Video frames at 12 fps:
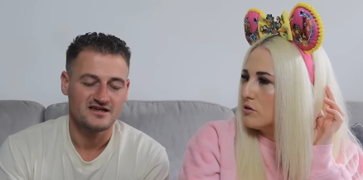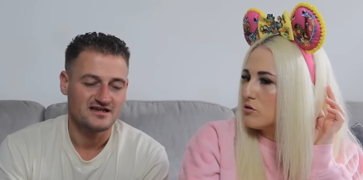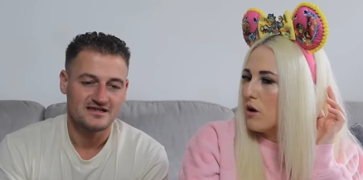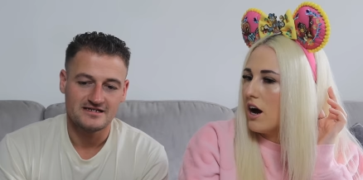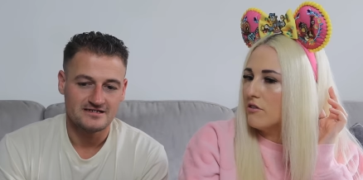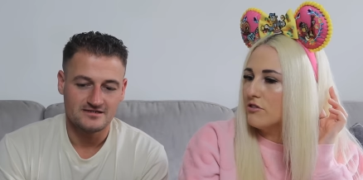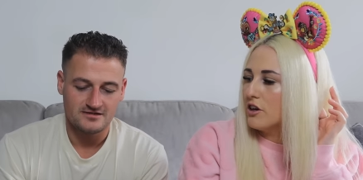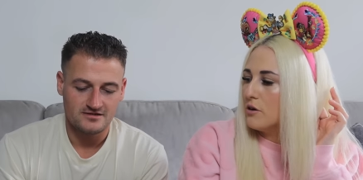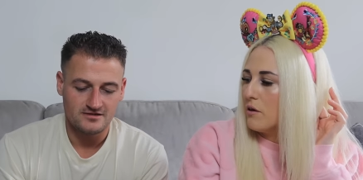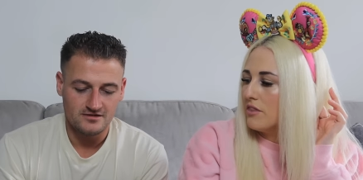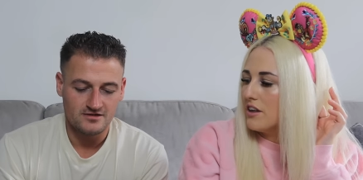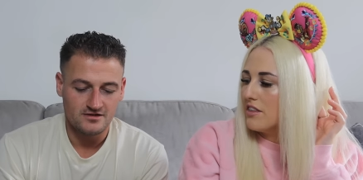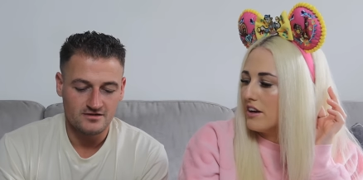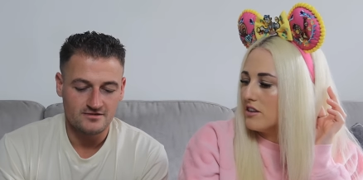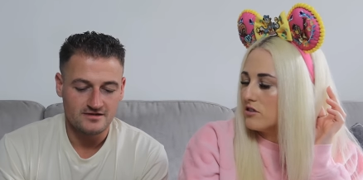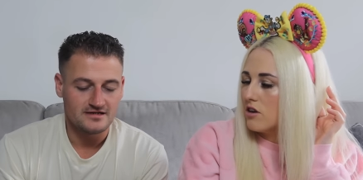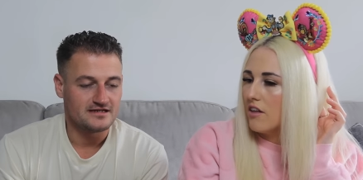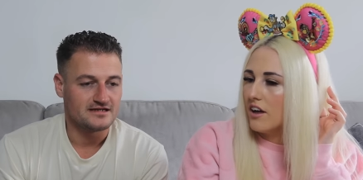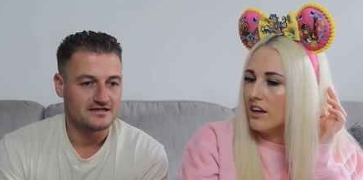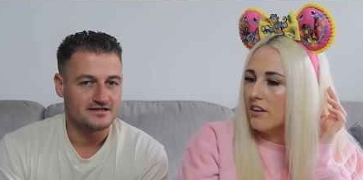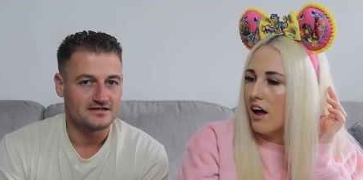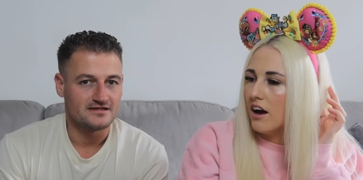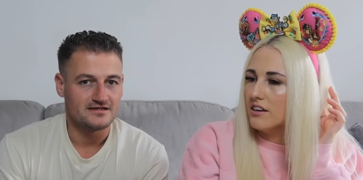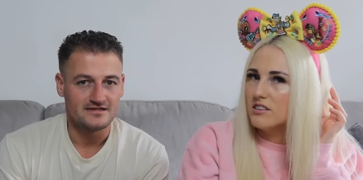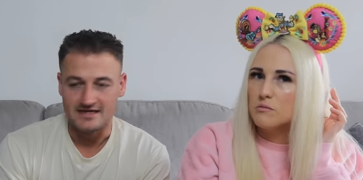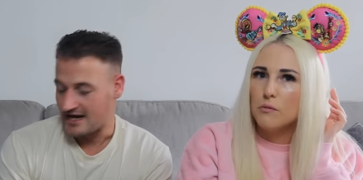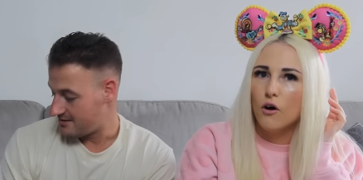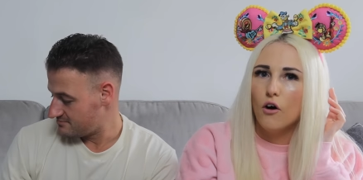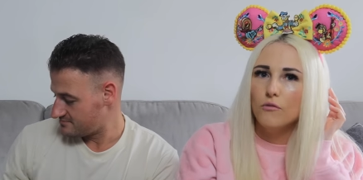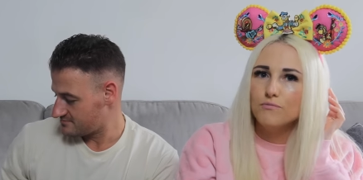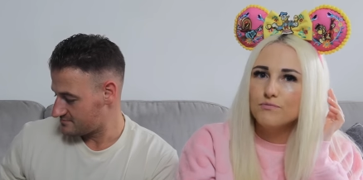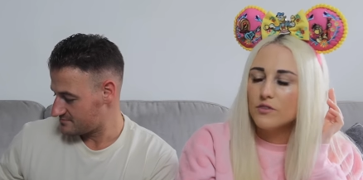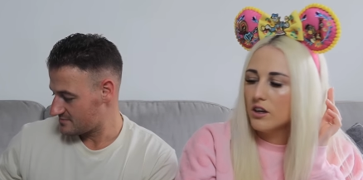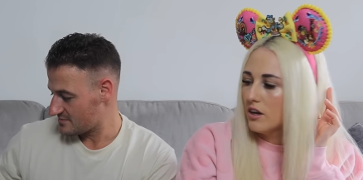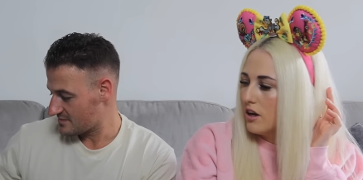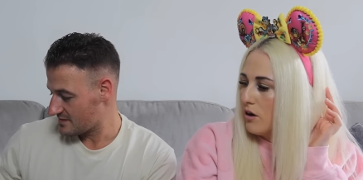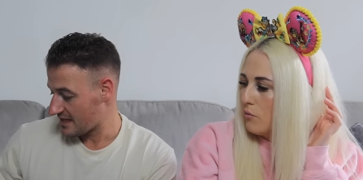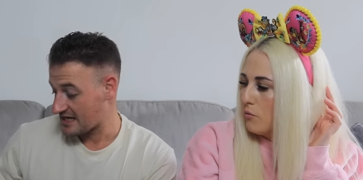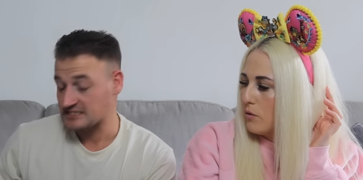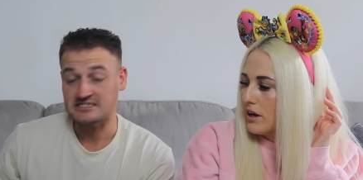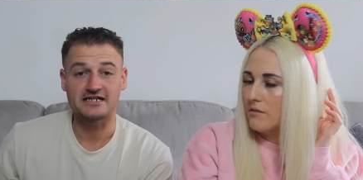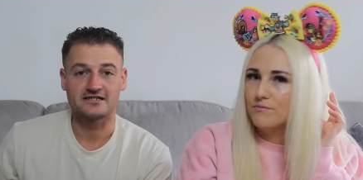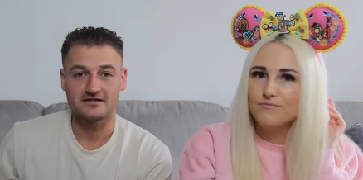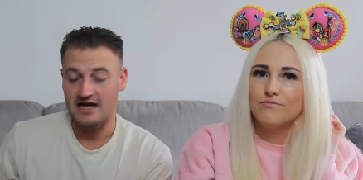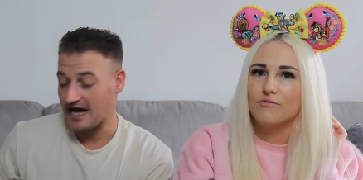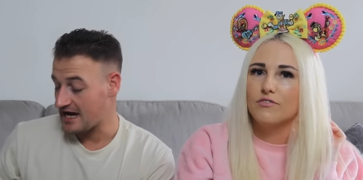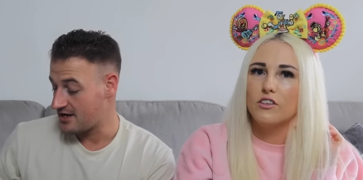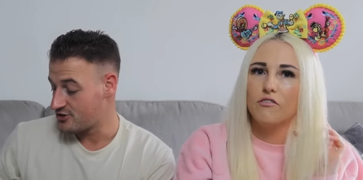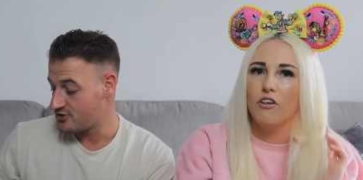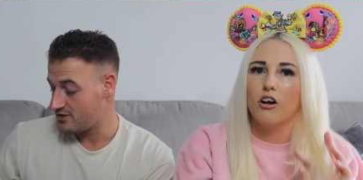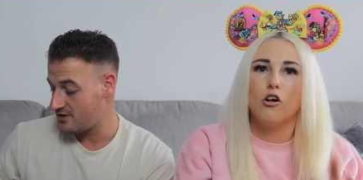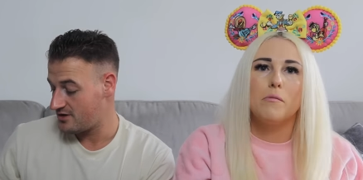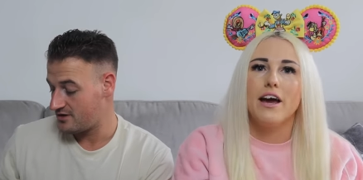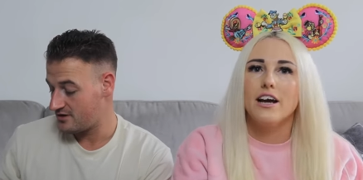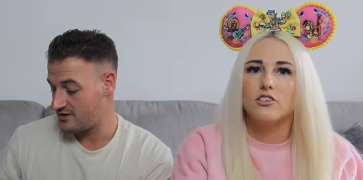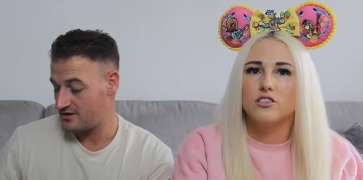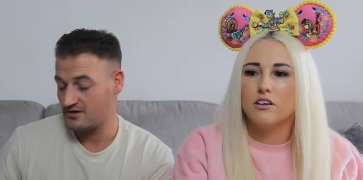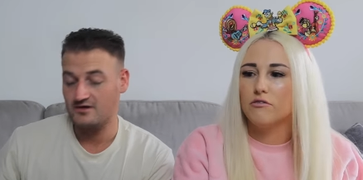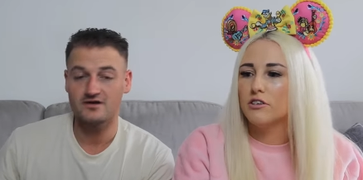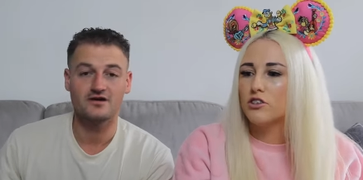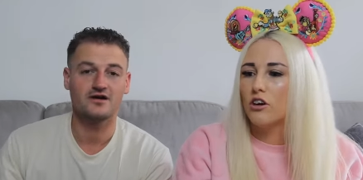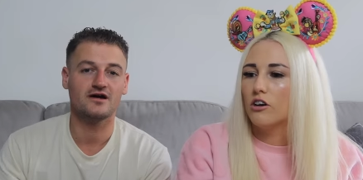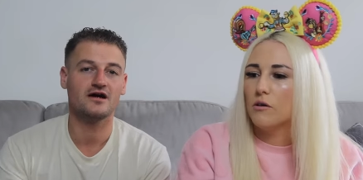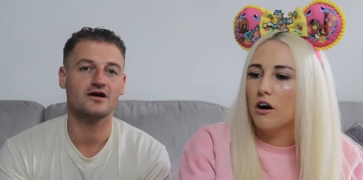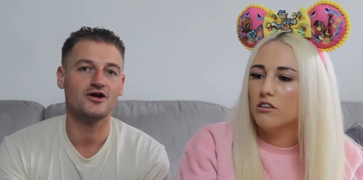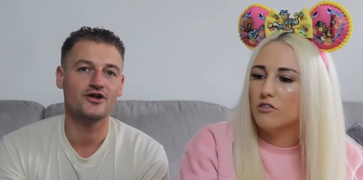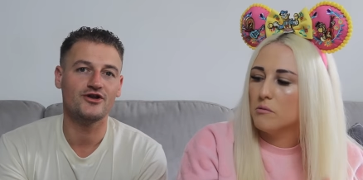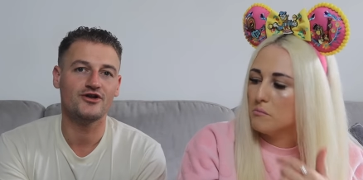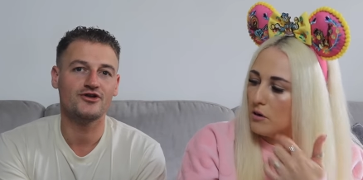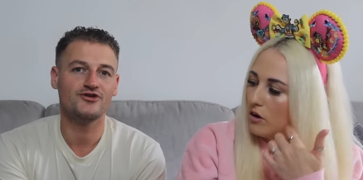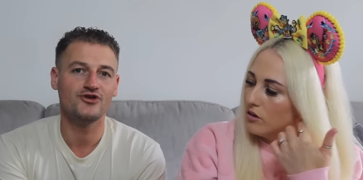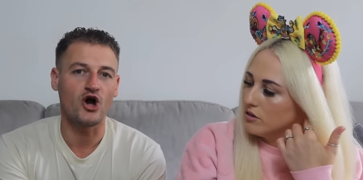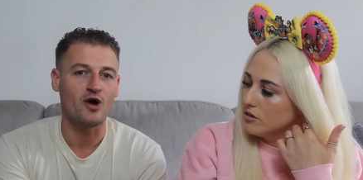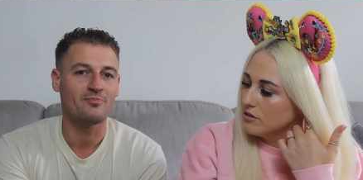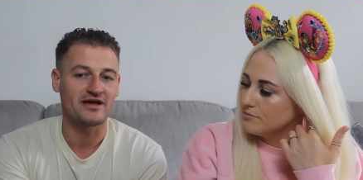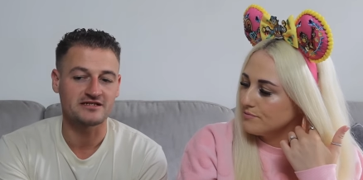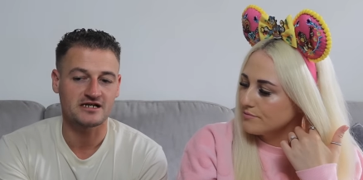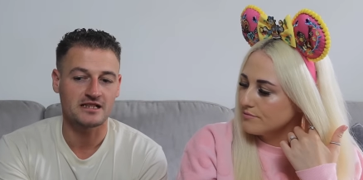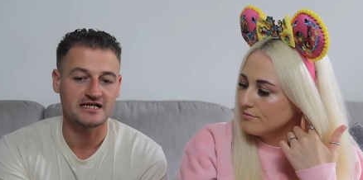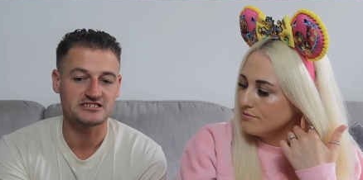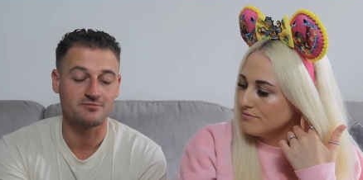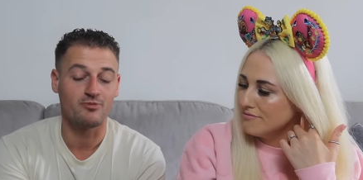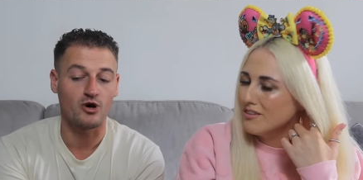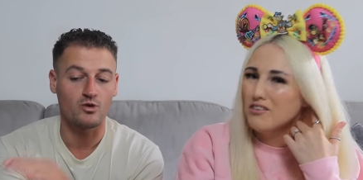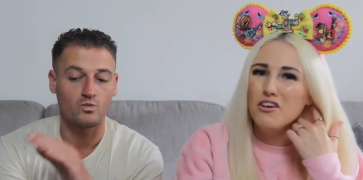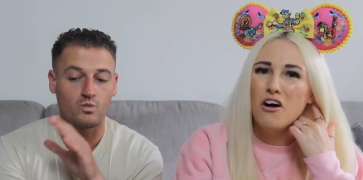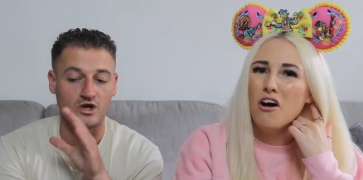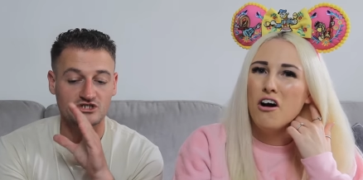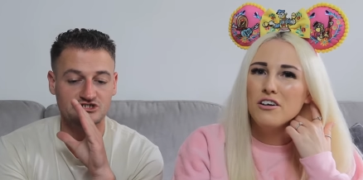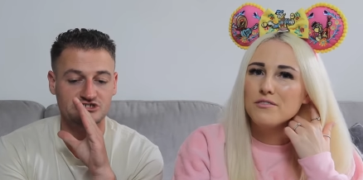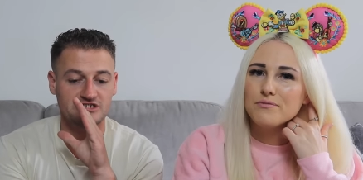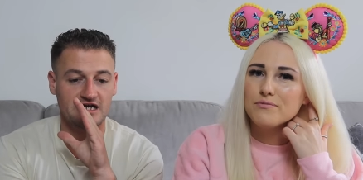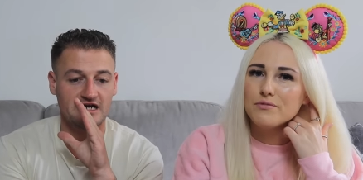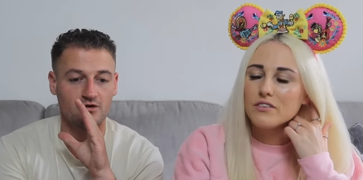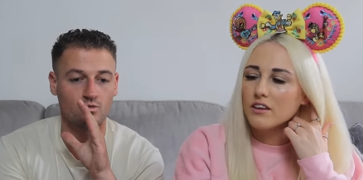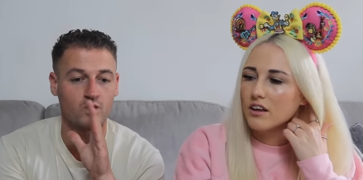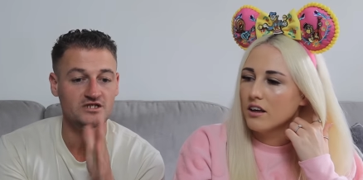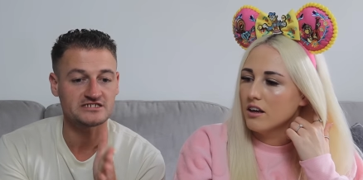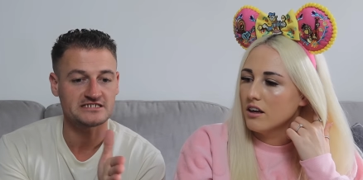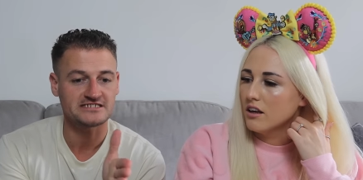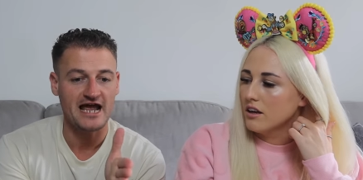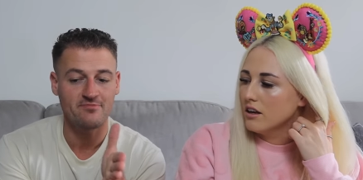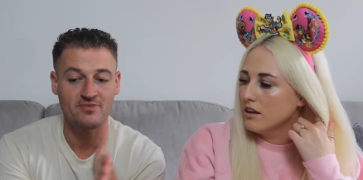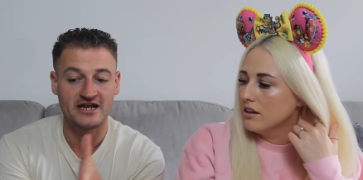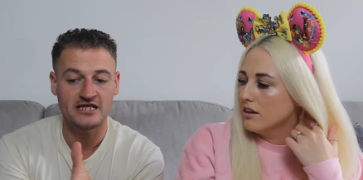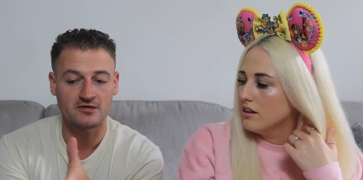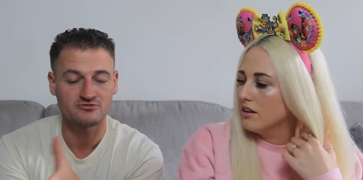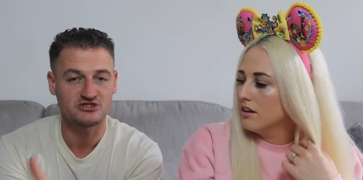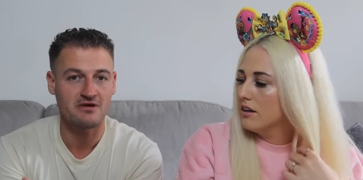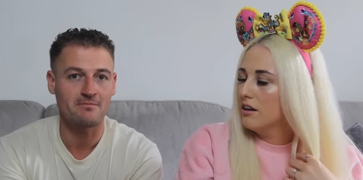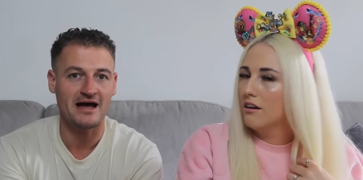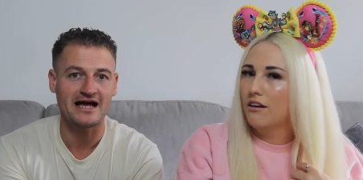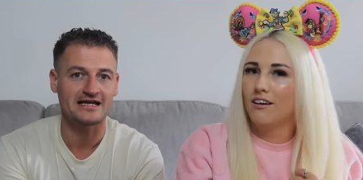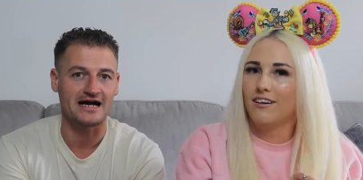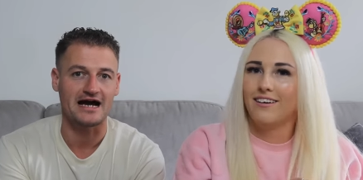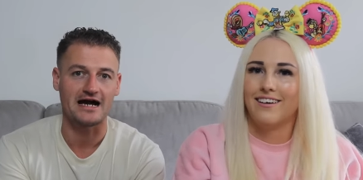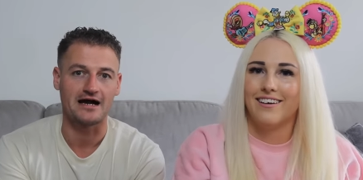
Speaker 1: was quite a few, weren't they, that you saw that you liked? Yeah. But like I said, the vlog will be ages if we show you all of them. But
Speaker 2: not a pin collector, but no. once once I started pinning them to my bag,